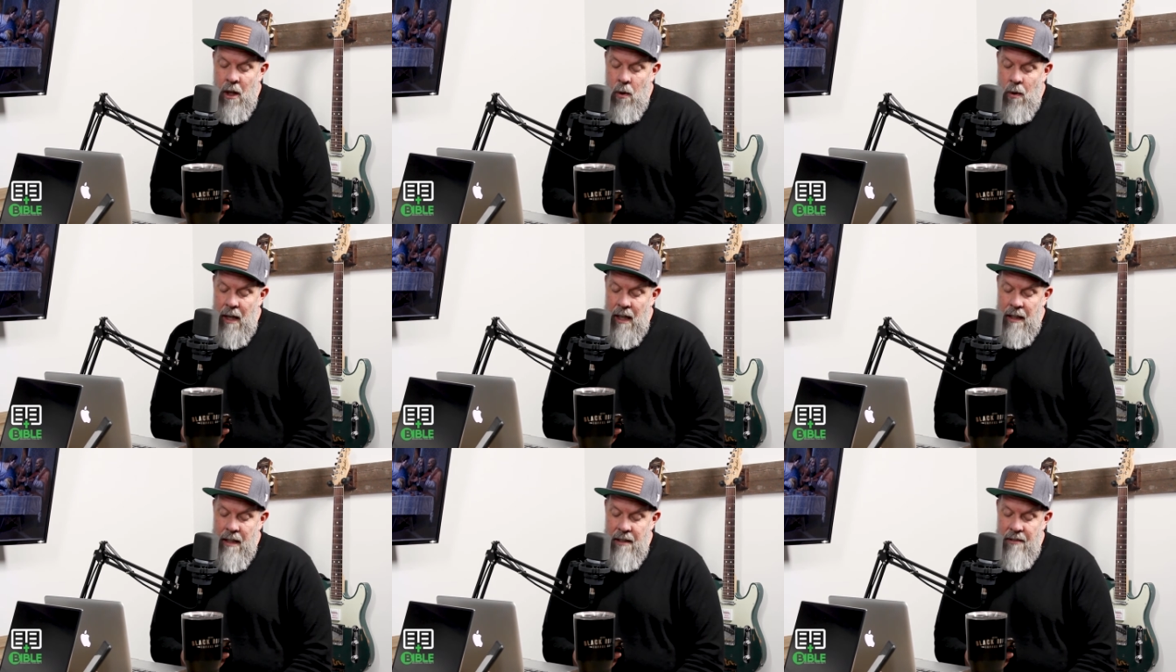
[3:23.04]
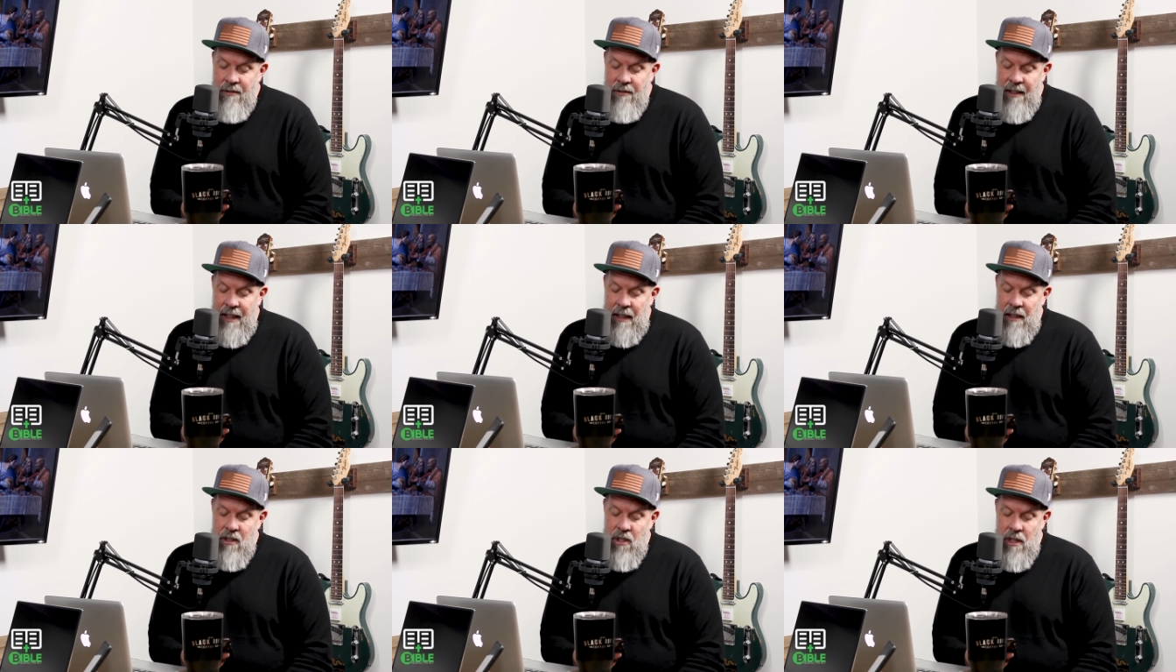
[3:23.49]
What good
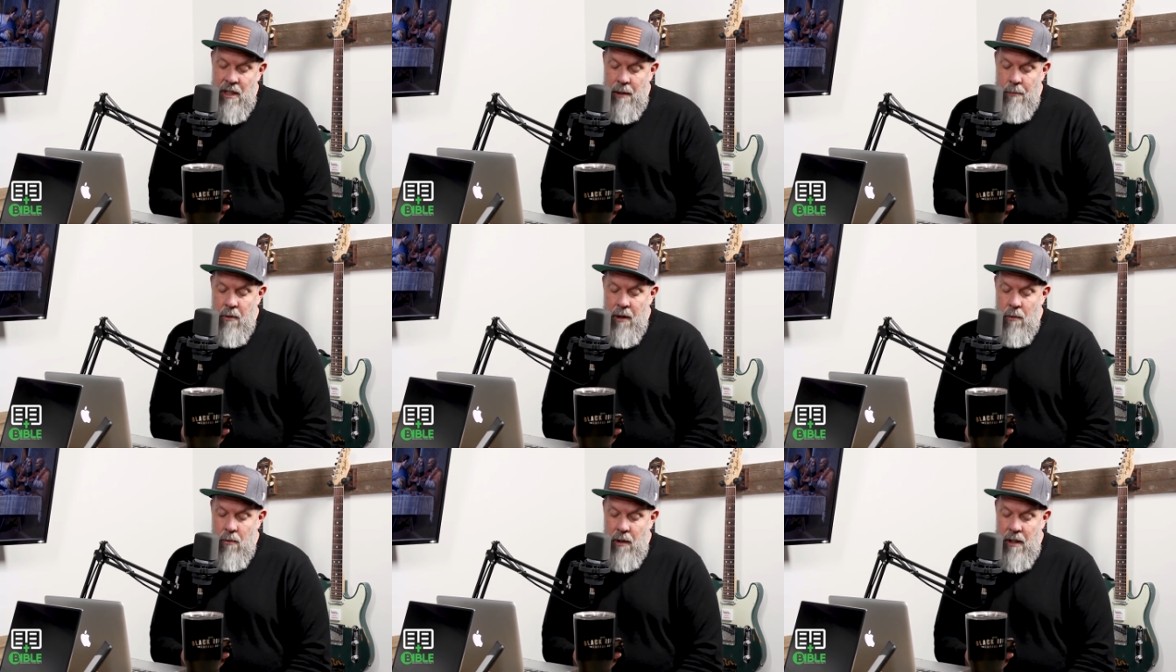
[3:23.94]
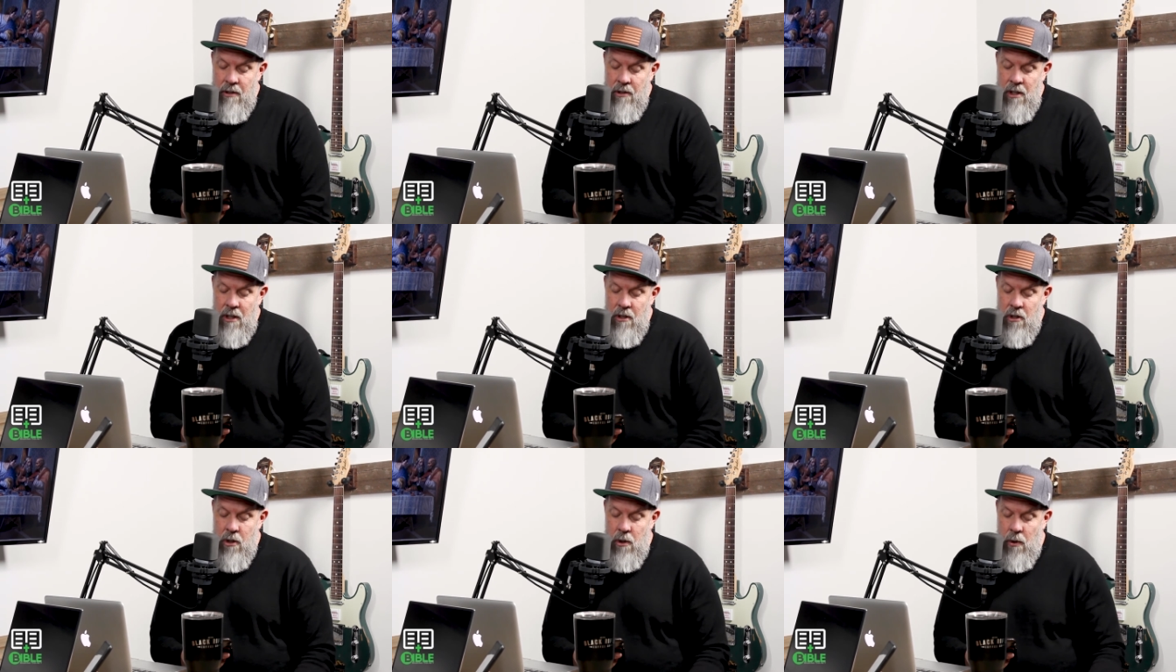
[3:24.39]
fellowship we
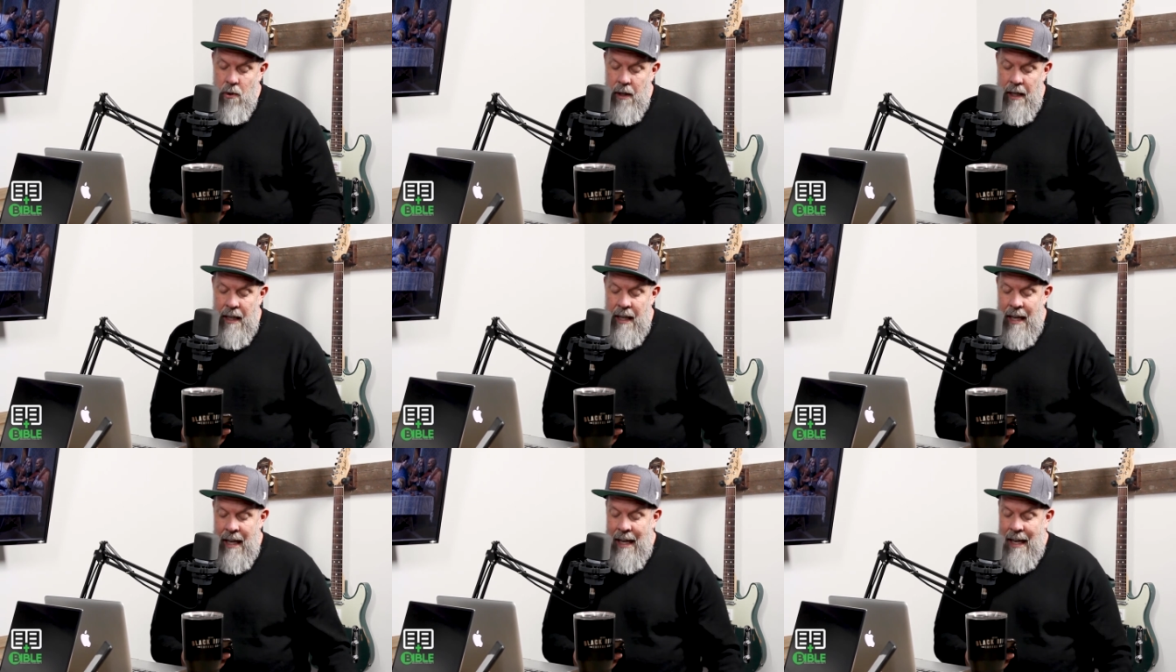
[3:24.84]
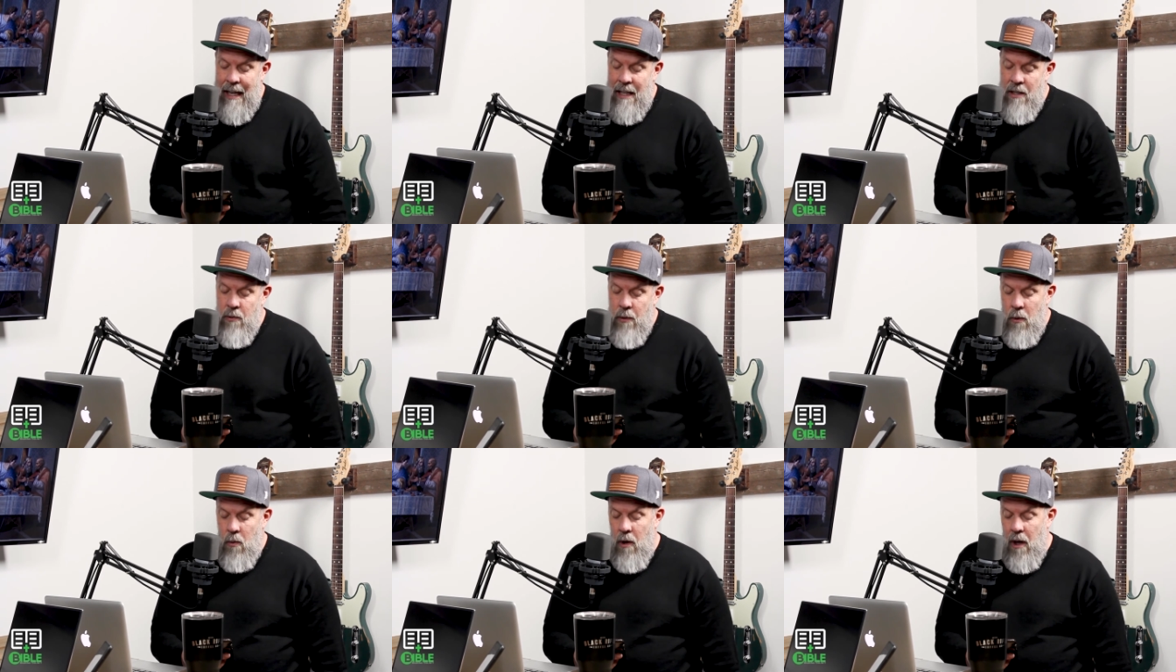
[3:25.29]
once enjoyed
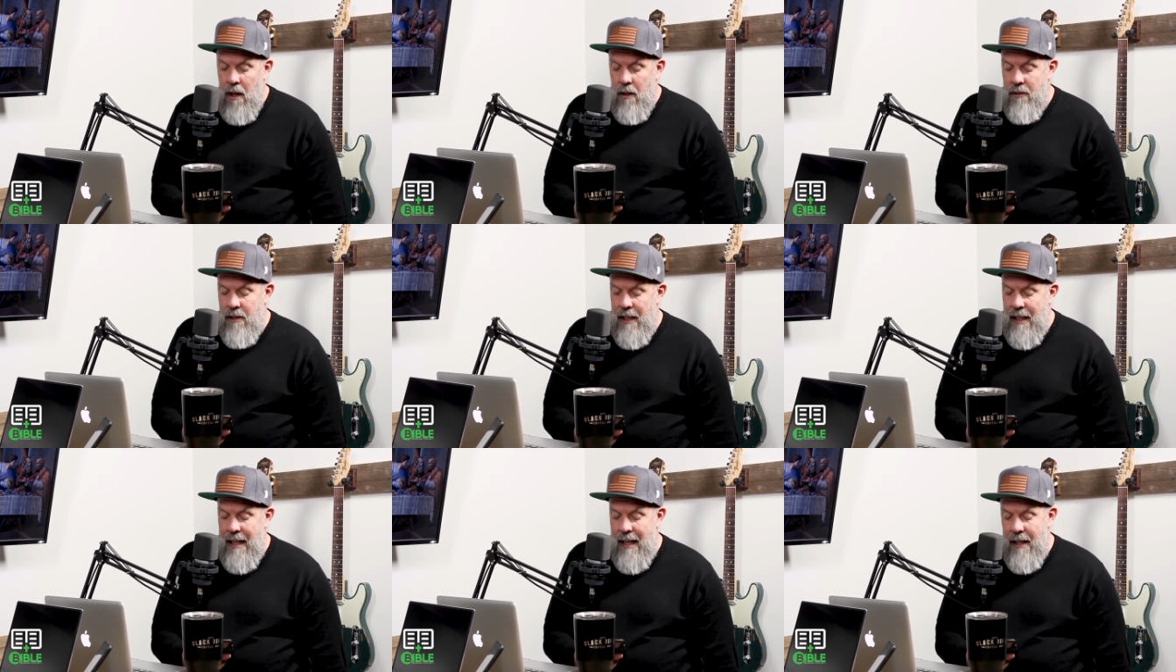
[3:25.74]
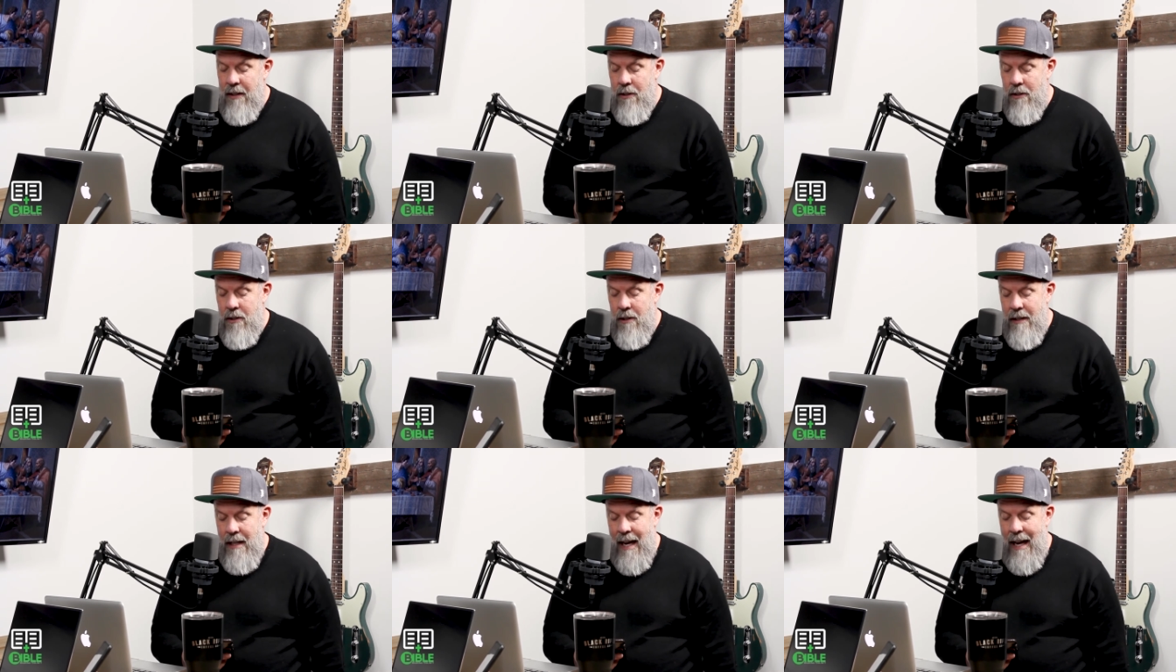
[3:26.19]
as we walked together
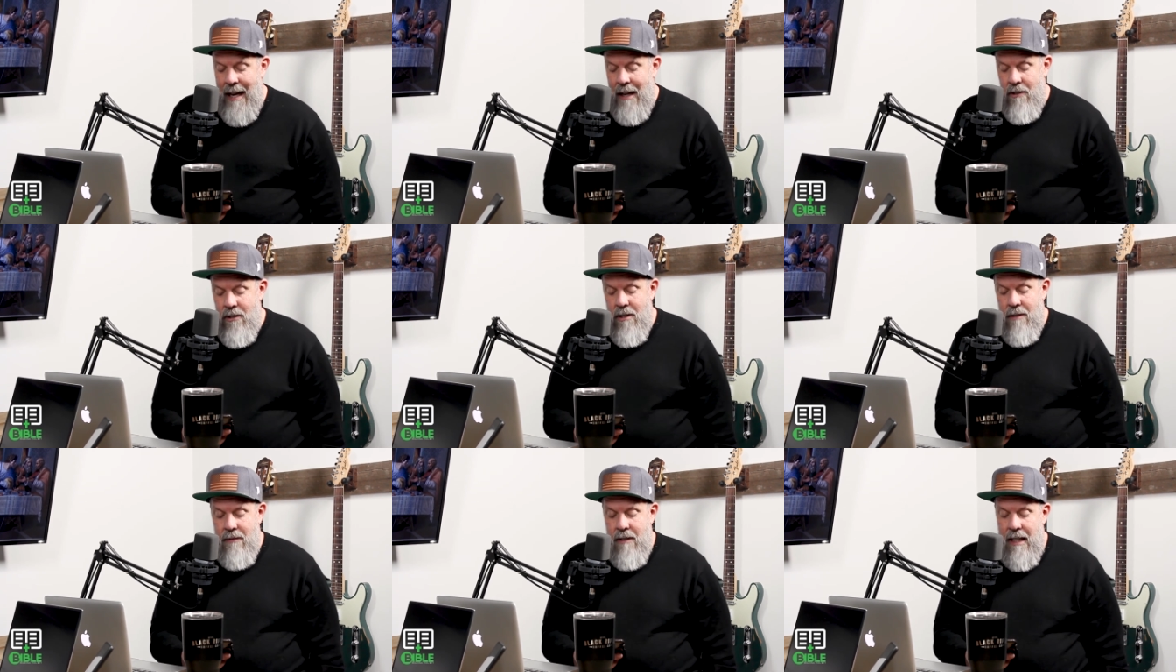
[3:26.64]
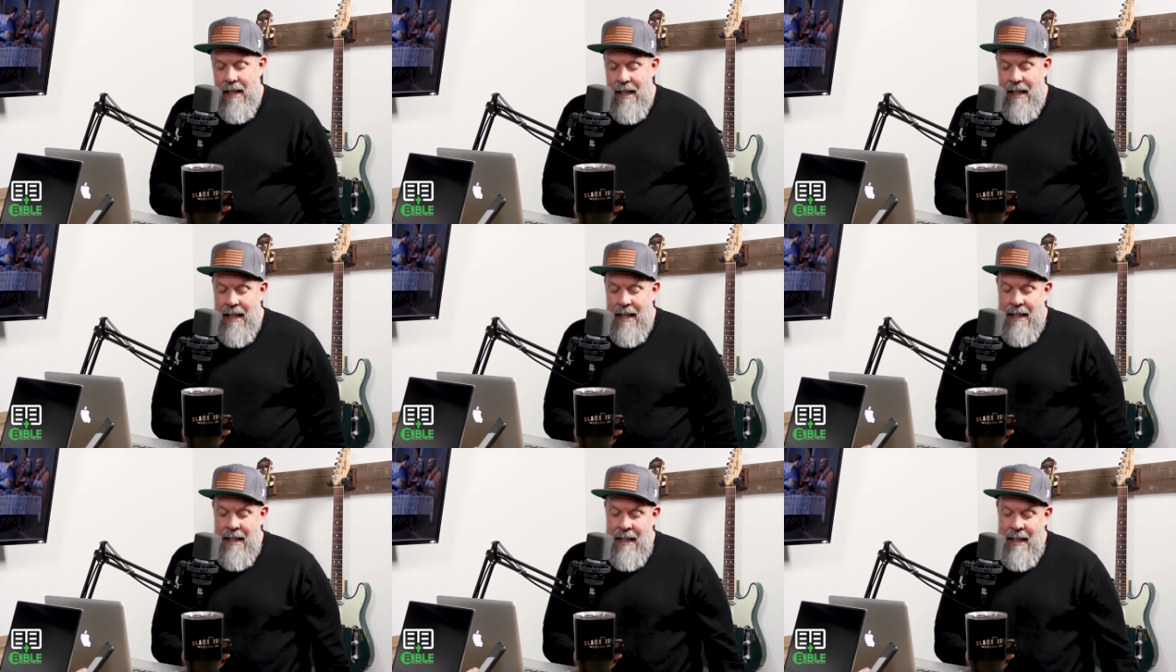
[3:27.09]
to the house of
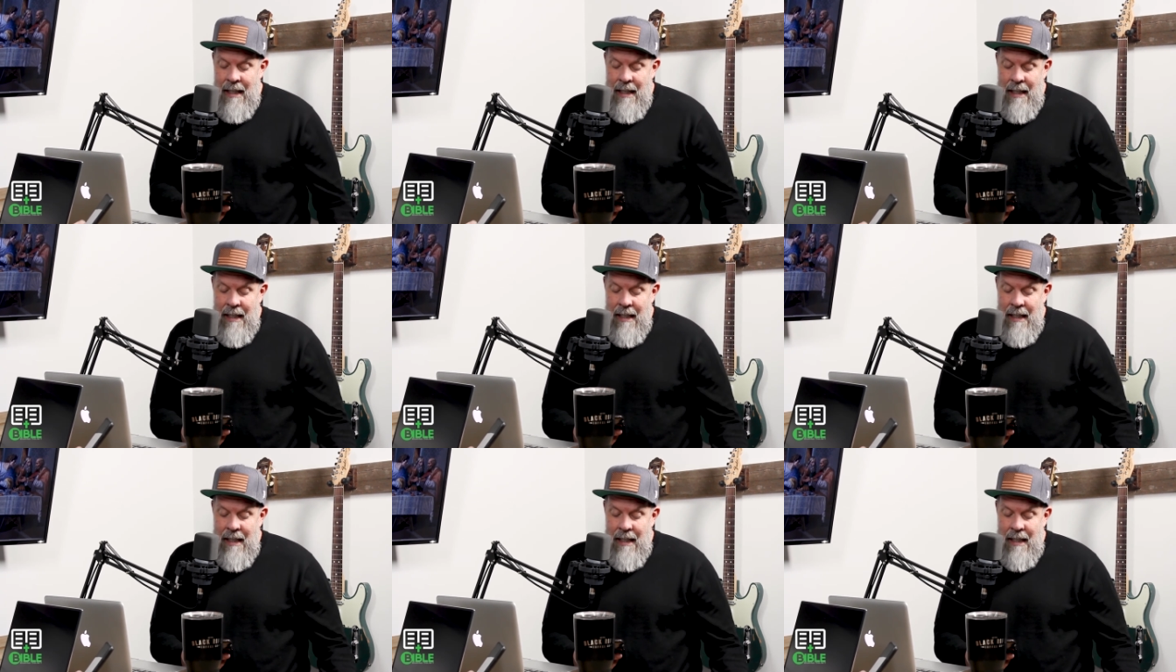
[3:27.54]
God.